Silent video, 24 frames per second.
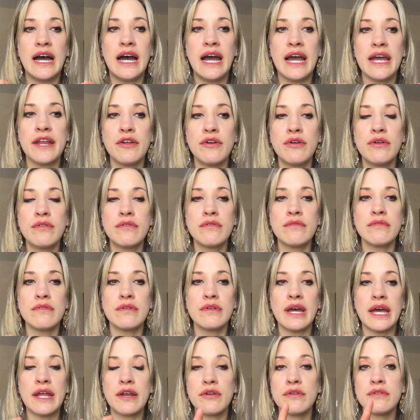I don't
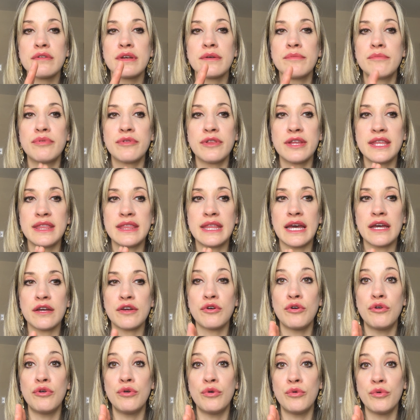complete that
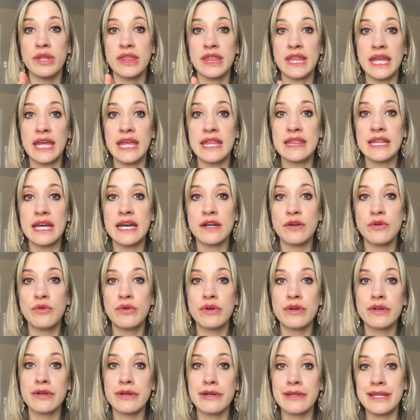goal within that
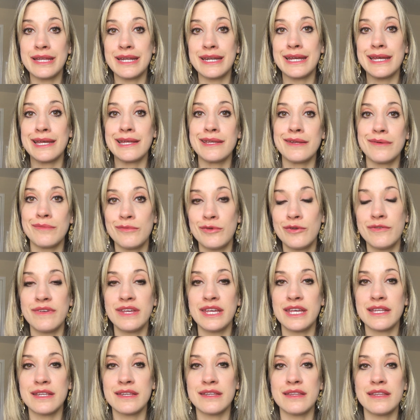quarter, and then I end up
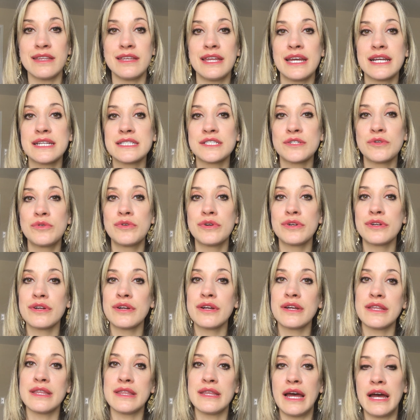moving it to the next
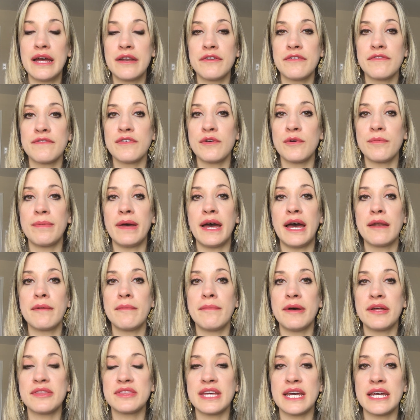quarter, and I don't feel bad
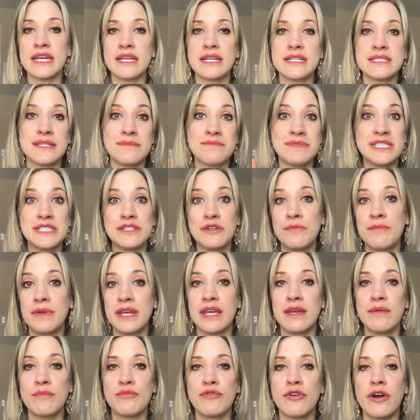about that because I'm still
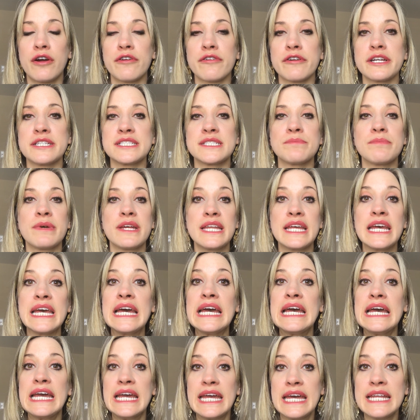making progress, but
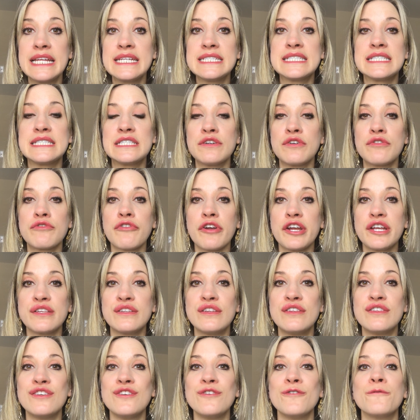it is still great
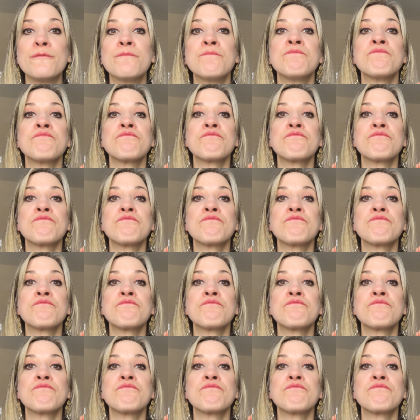to do.